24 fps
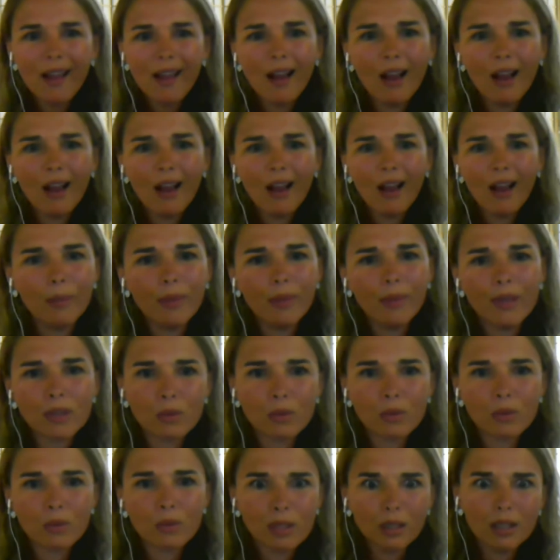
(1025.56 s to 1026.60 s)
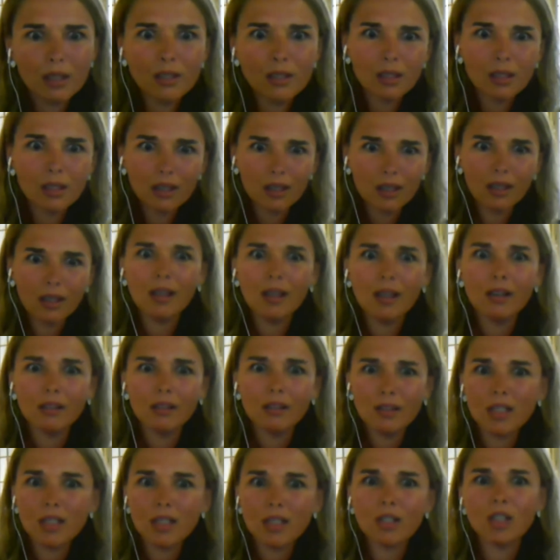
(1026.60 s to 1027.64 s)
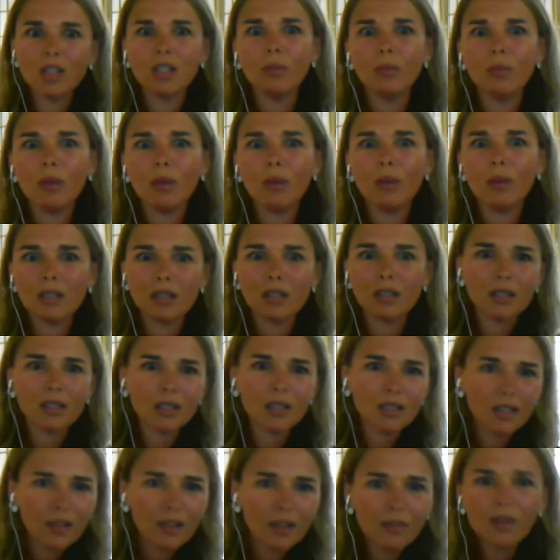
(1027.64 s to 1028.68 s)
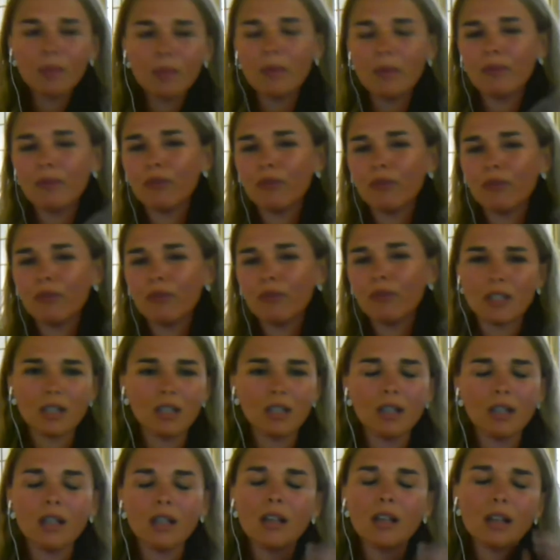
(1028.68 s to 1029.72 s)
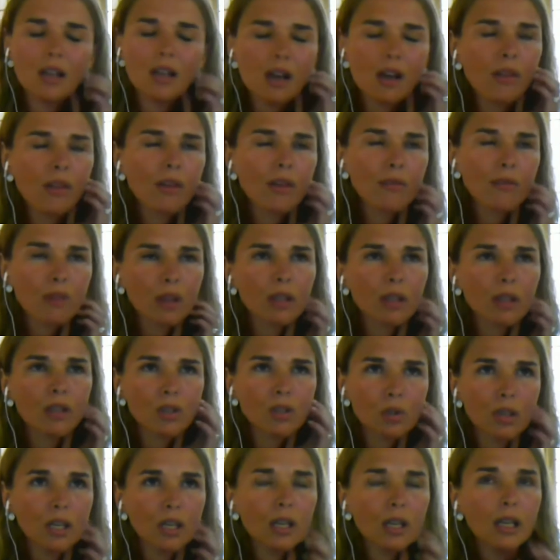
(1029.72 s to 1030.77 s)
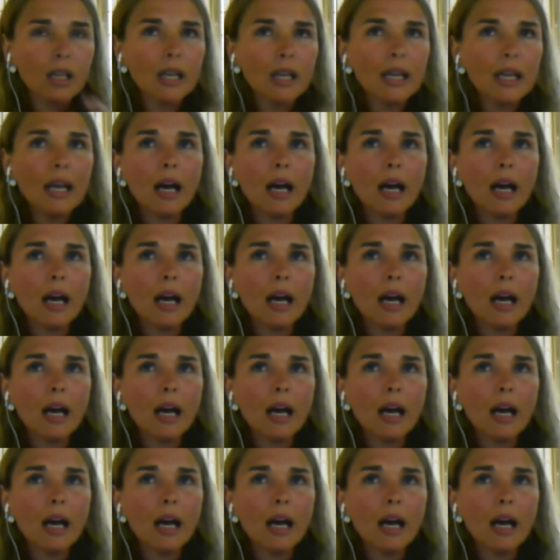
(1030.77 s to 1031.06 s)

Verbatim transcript: Um, this was at least you know, teaching the patients and giving them information. You know, they really enjoyed it.